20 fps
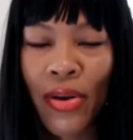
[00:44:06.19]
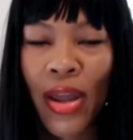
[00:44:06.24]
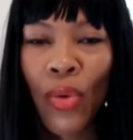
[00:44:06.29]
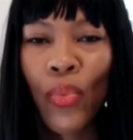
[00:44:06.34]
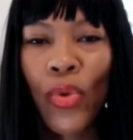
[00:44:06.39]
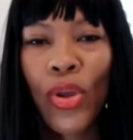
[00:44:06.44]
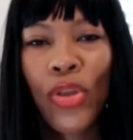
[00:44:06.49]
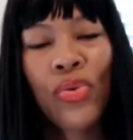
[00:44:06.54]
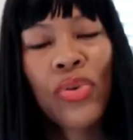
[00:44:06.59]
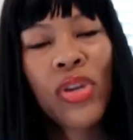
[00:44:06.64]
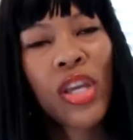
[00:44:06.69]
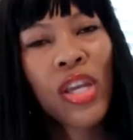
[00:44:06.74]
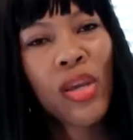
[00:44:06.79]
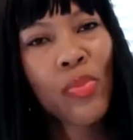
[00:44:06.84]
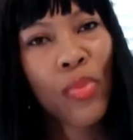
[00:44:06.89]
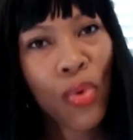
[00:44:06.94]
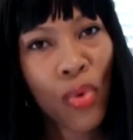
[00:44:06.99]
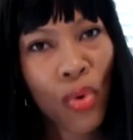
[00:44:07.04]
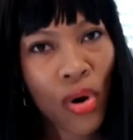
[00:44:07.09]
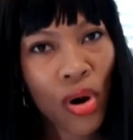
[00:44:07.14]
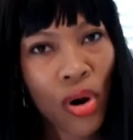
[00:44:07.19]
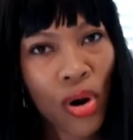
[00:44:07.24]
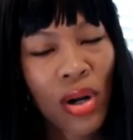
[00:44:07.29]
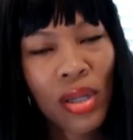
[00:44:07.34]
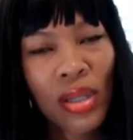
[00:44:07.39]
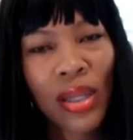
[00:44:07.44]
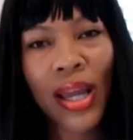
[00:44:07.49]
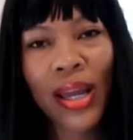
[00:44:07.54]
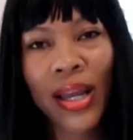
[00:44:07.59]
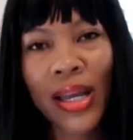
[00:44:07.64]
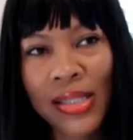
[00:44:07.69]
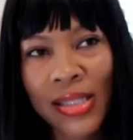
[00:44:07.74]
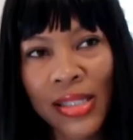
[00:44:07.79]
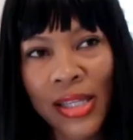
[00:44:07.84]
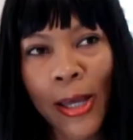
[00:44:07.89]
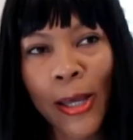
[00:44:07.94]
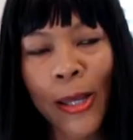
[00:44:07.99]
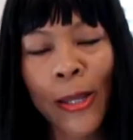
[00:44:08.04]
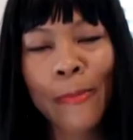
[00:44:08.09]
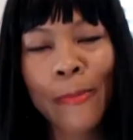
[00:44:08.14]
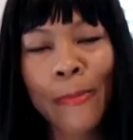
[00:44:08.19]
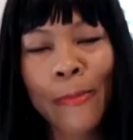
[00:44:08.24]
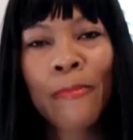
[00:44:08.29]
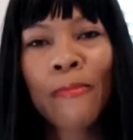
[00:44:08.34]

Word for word: And when you need more, like I said,